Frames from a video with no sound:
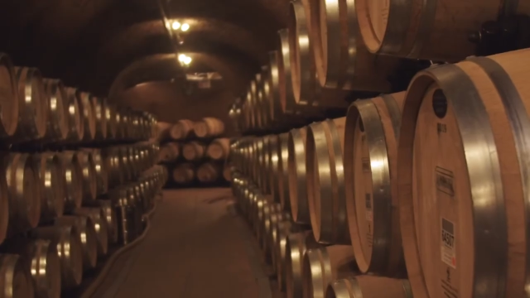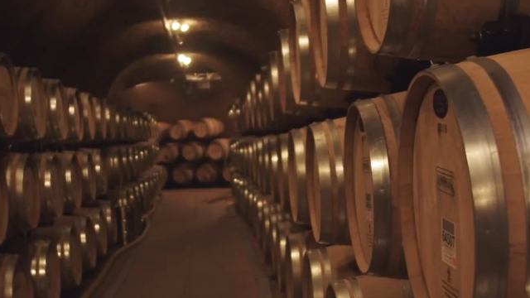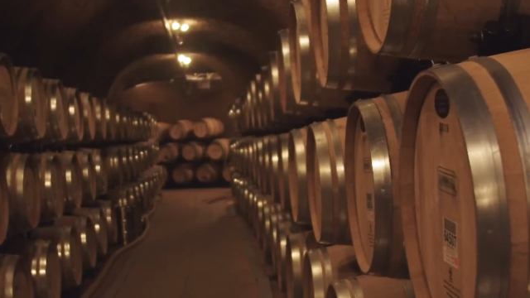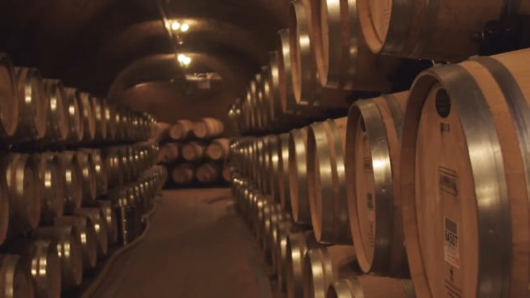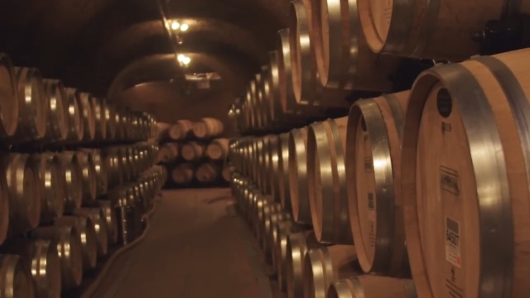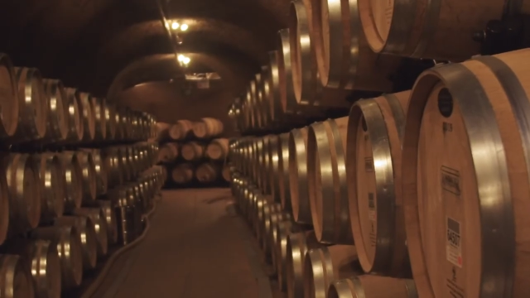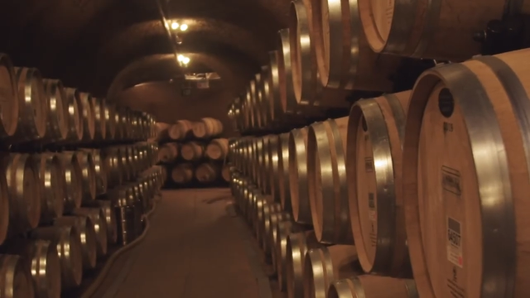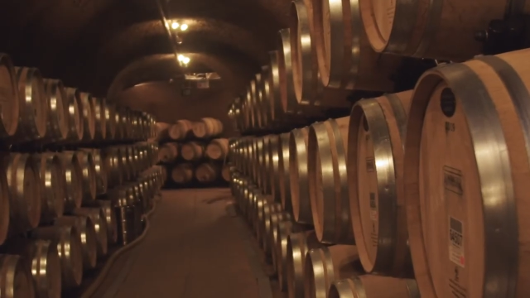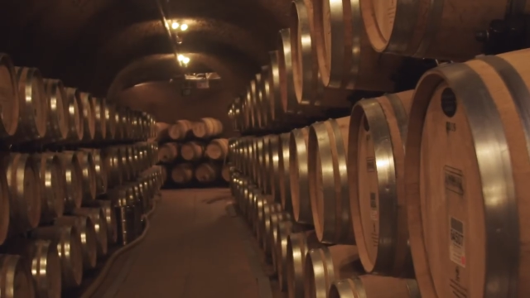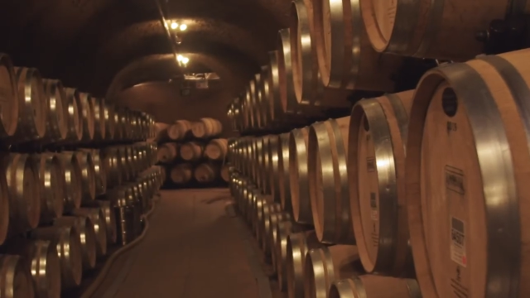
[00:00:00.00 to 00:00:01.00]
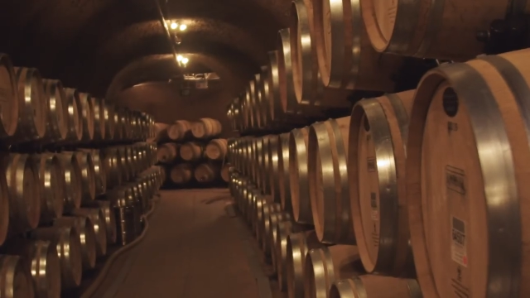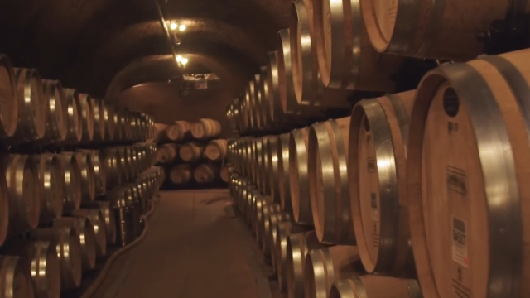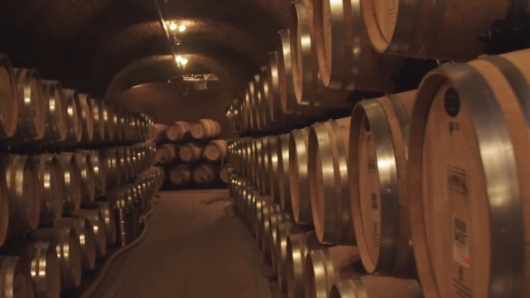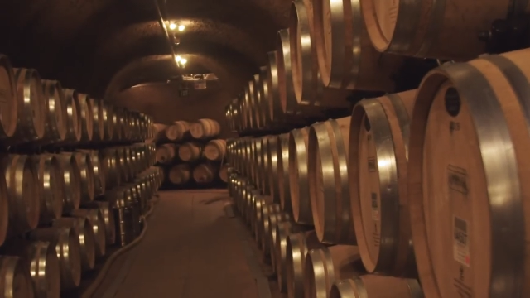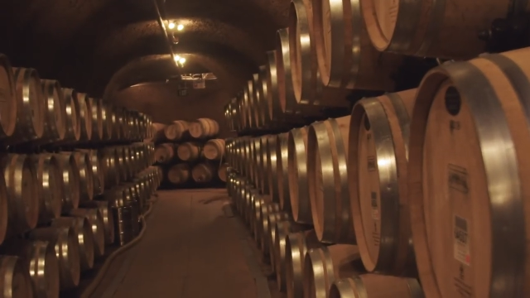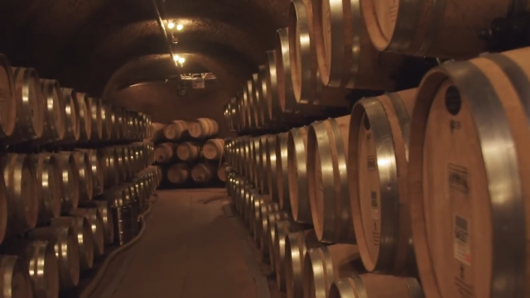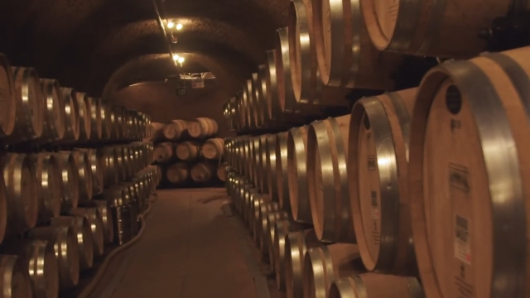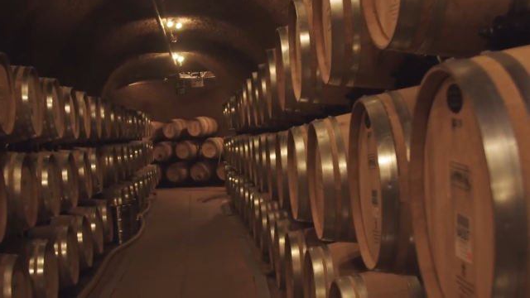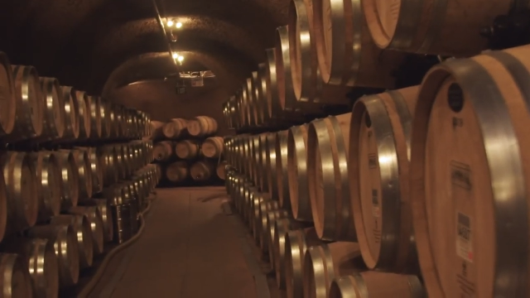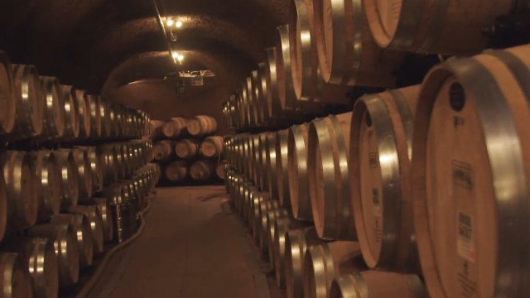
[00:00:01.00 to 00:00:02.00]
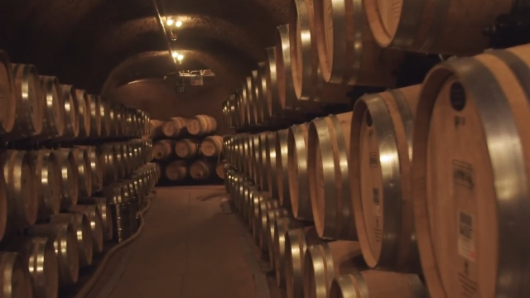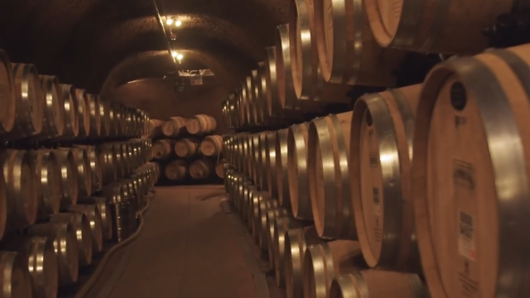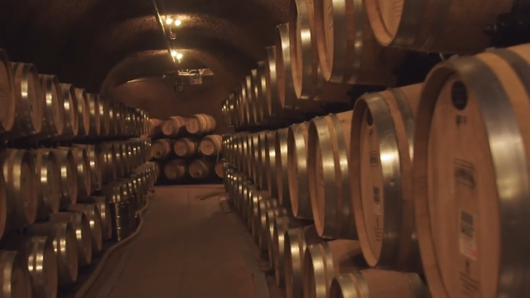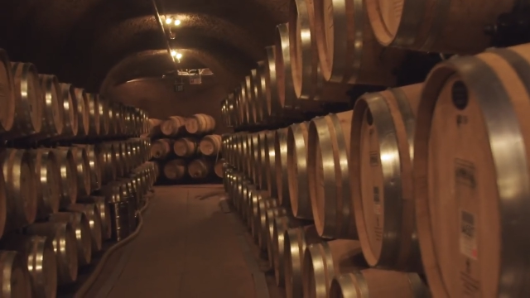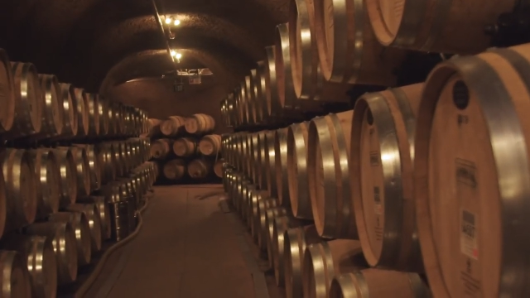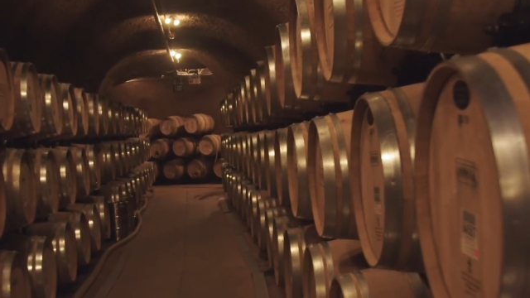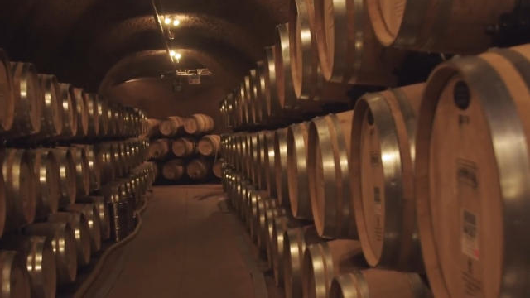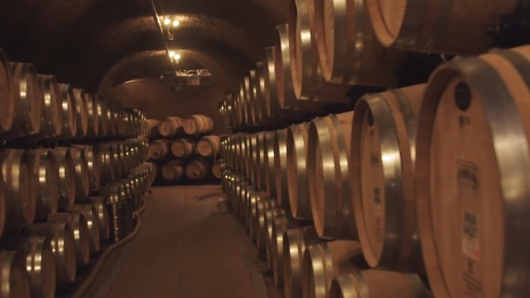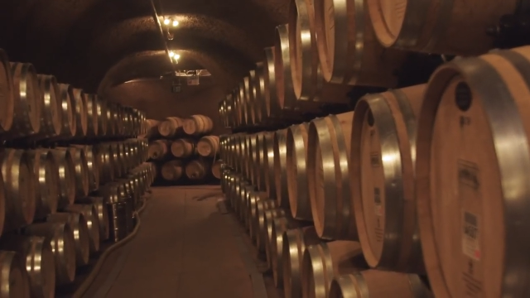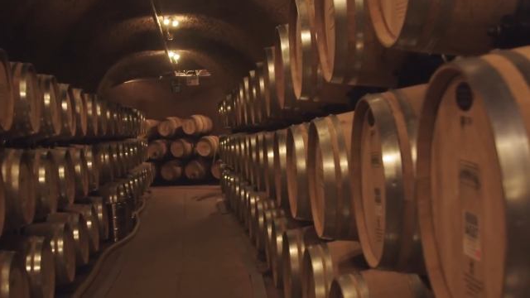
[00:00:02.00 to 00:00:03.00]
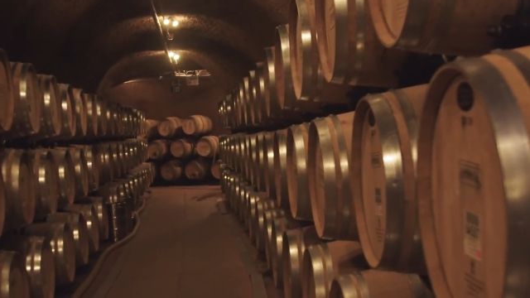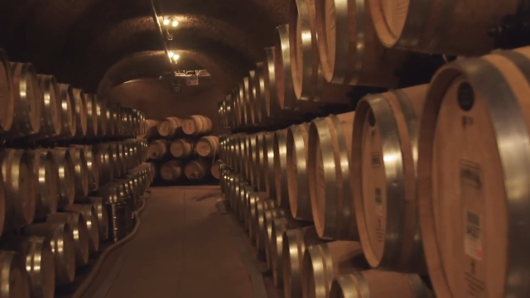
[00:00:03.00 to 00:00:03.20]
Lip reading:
(no speaker visible)